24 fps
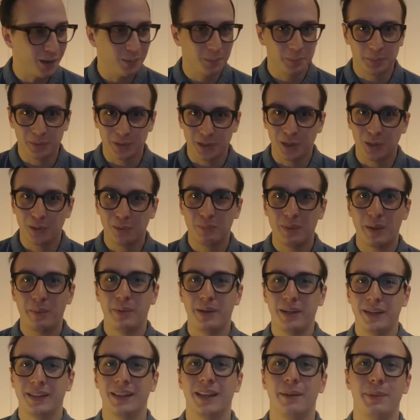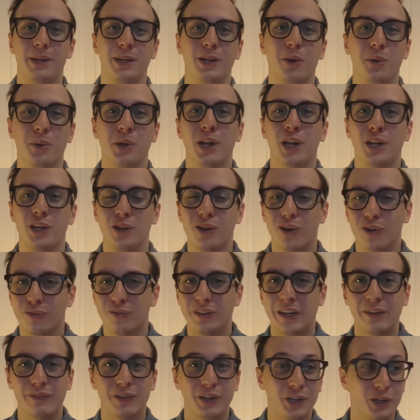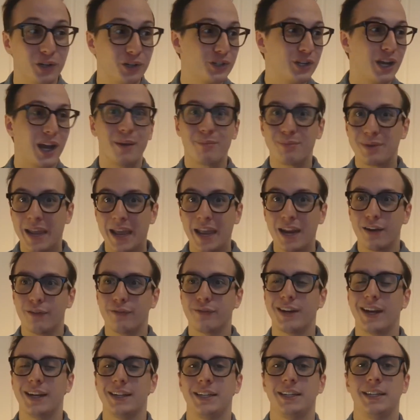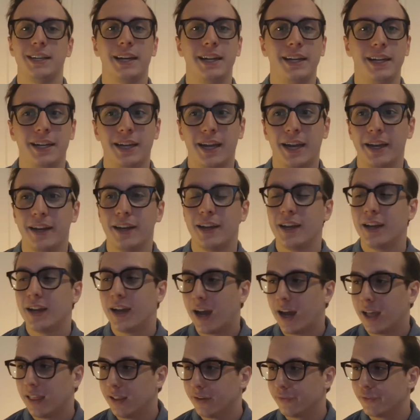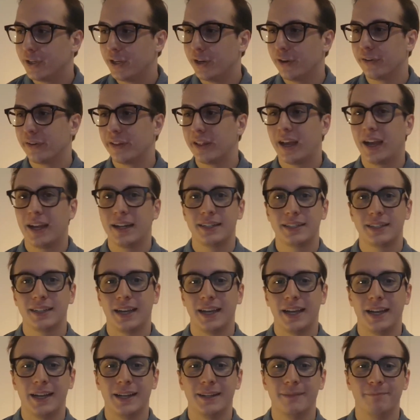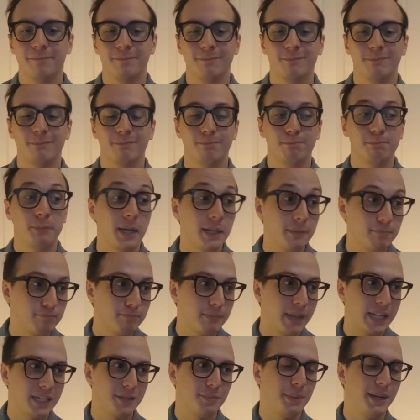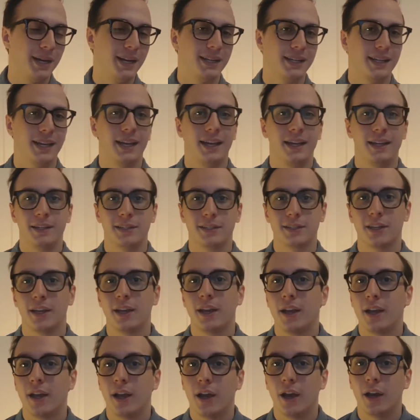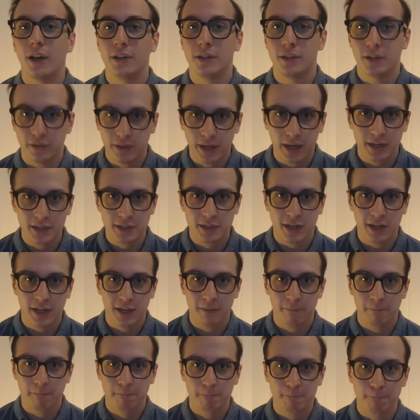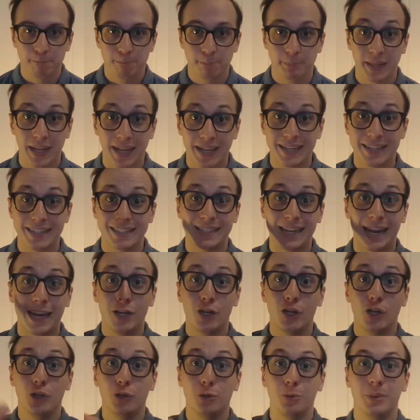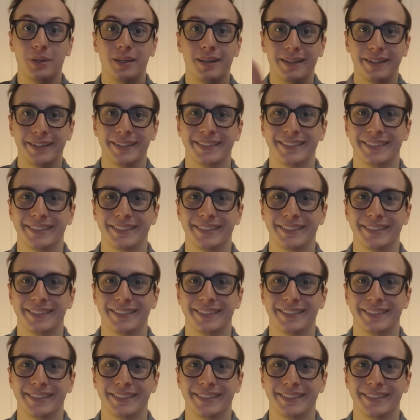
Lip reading: Comment below, maybe let me know your favorite, your top 10 of 1999. I'd love to hear that. But that's about it, guys. Until next time, stay tuned.